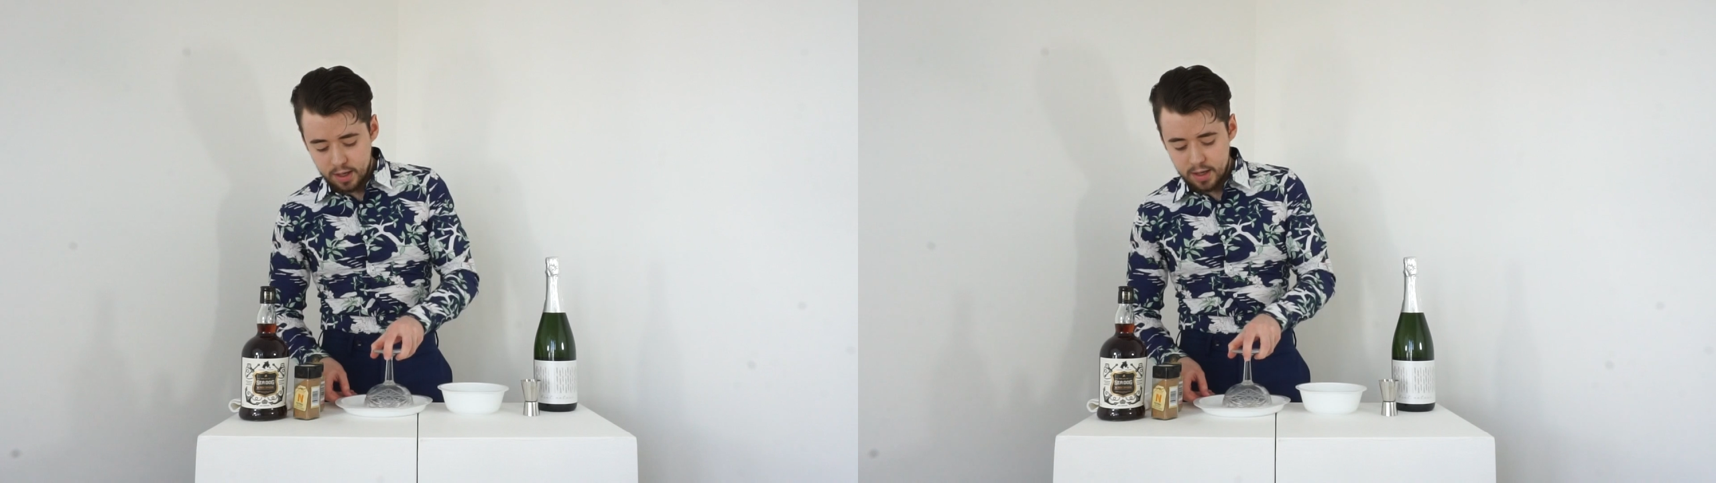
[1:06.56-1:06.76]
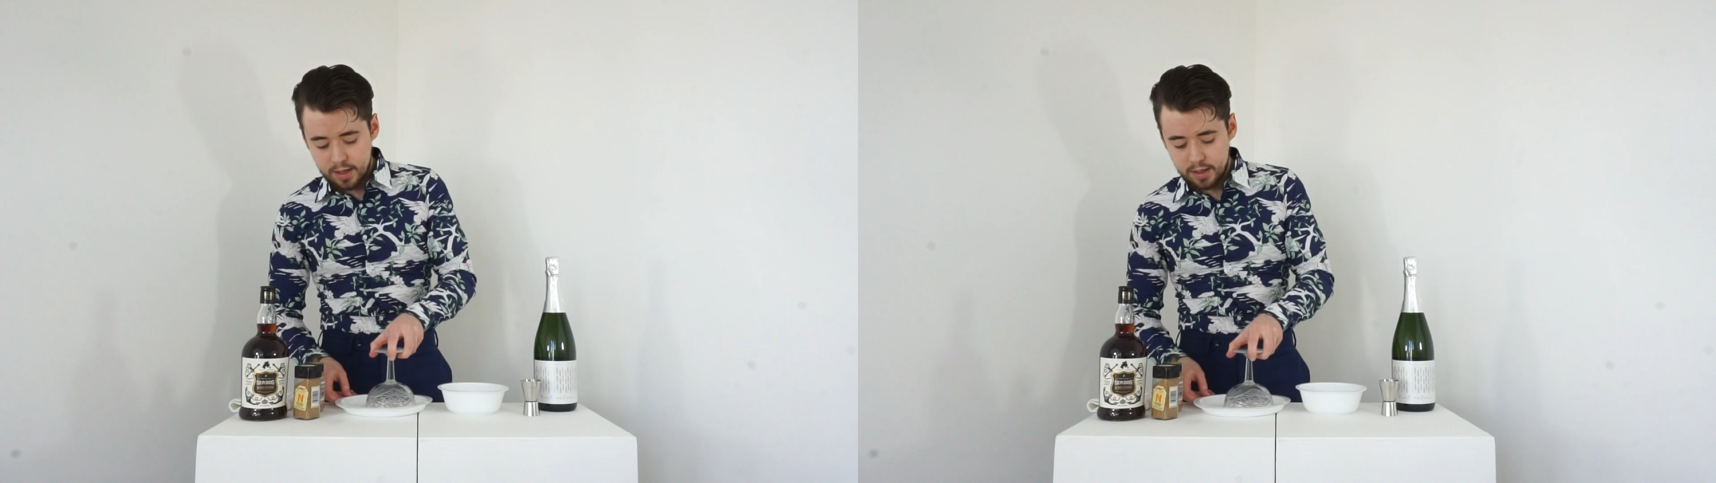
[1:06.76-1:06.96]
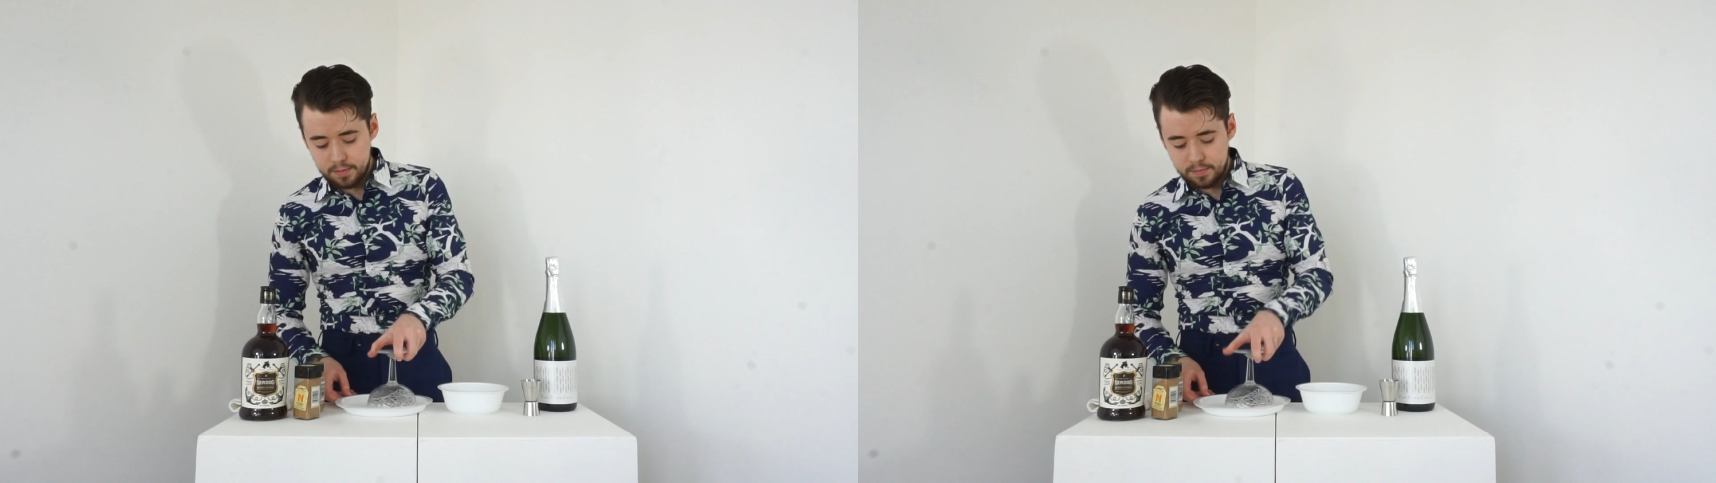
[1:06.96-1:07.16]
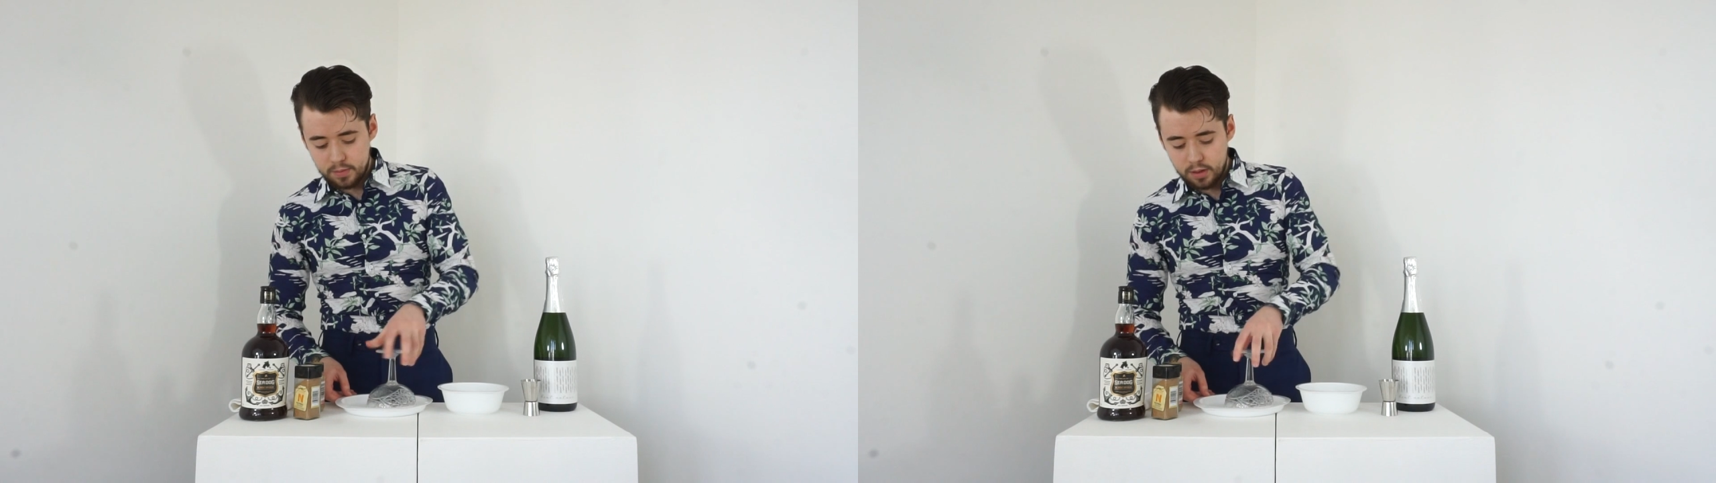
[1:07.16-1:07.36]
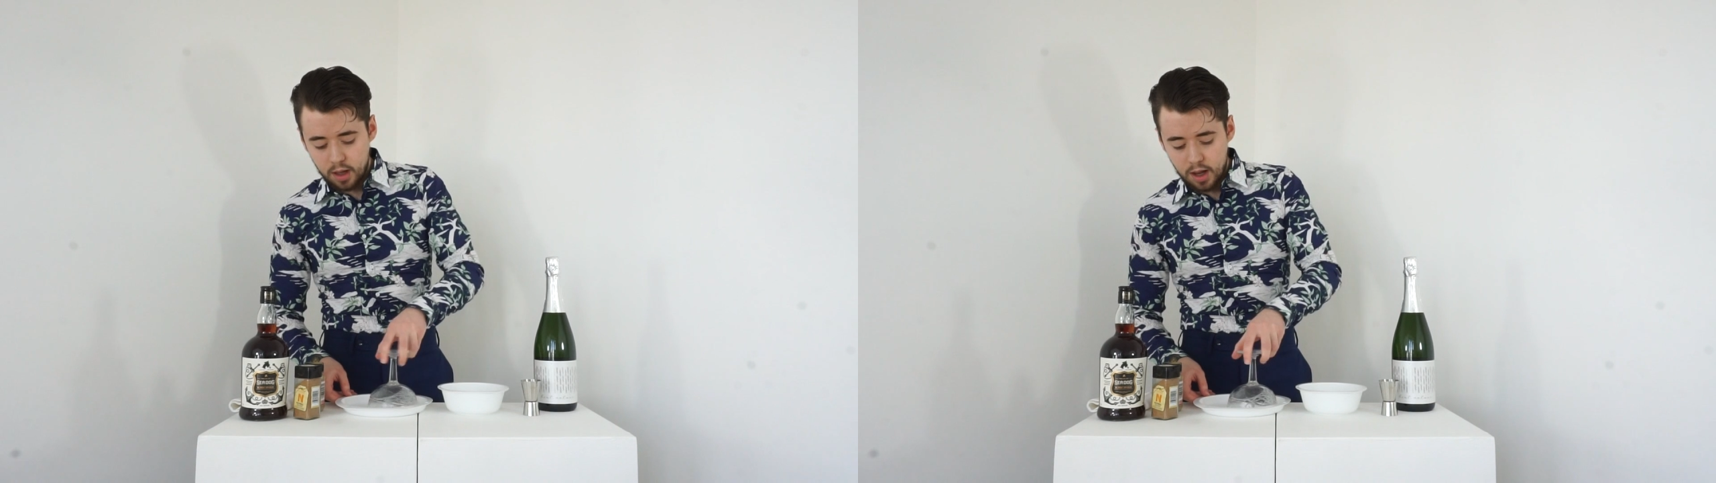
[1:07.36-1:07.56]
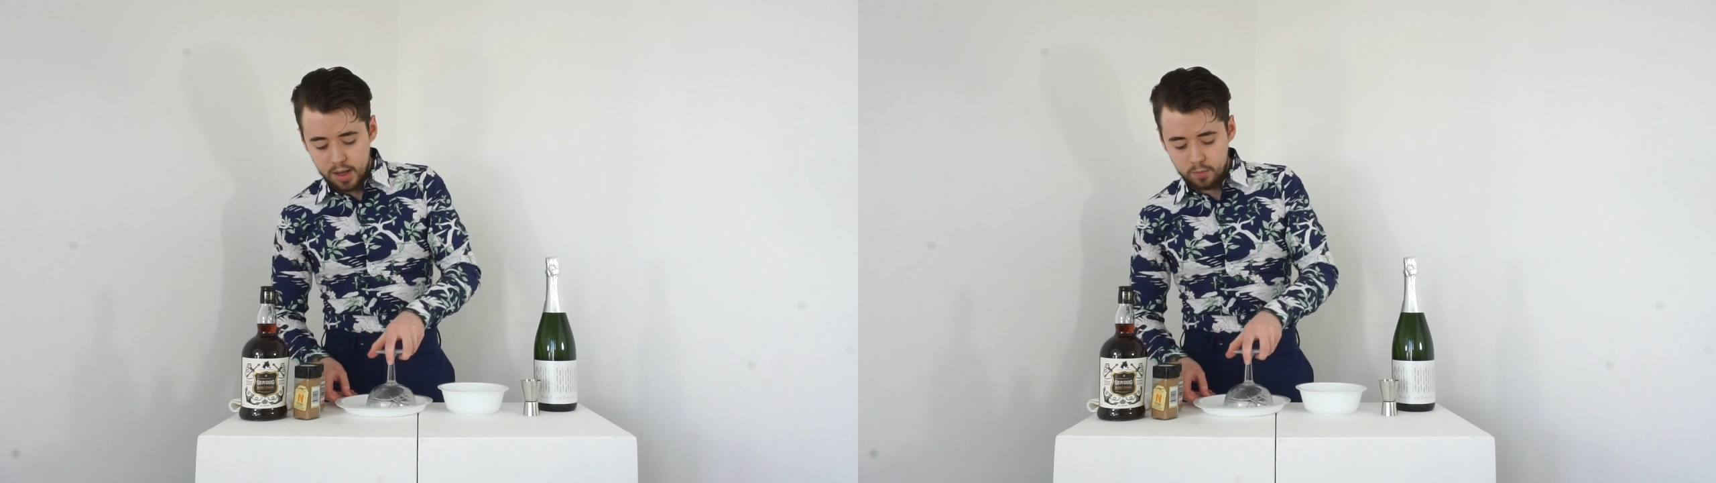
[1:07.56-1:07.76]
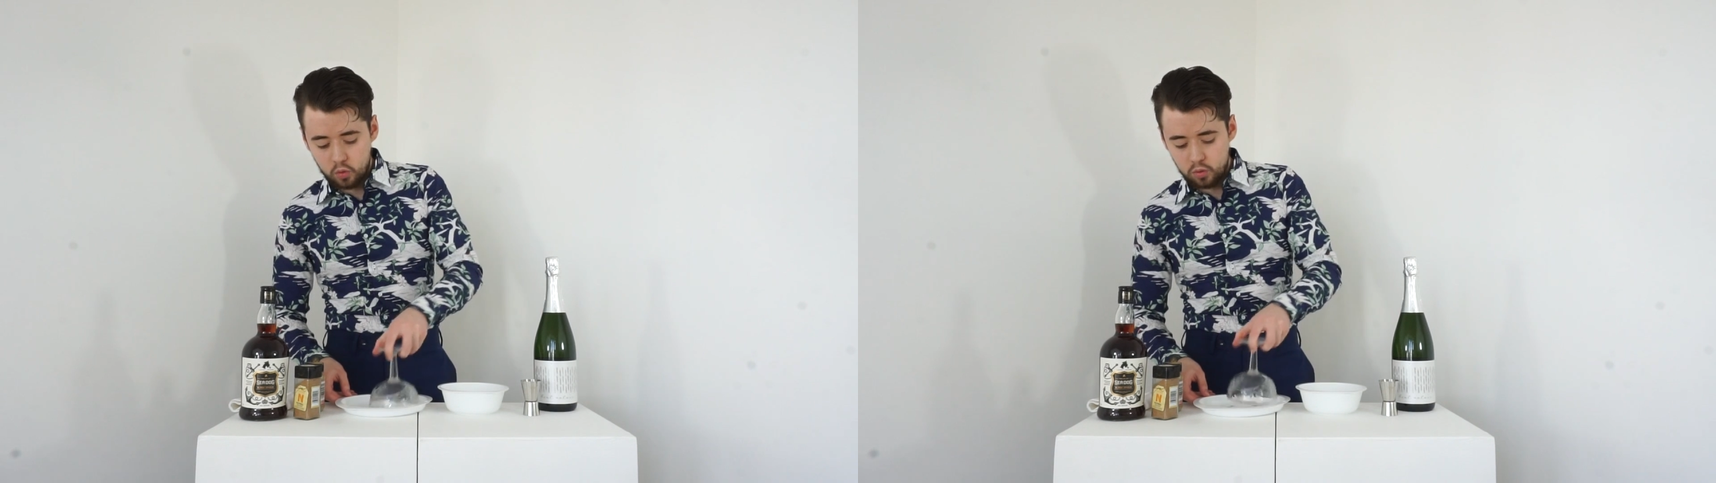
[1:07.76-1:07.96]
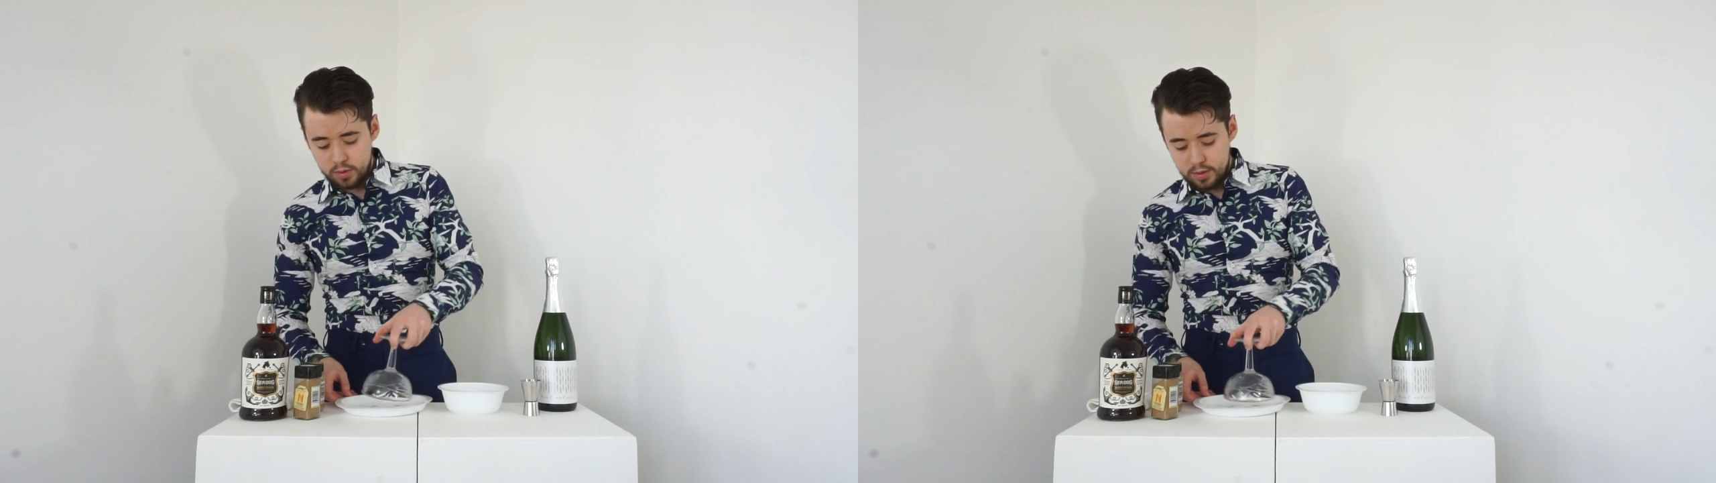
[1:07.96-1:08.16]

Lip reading: a lime or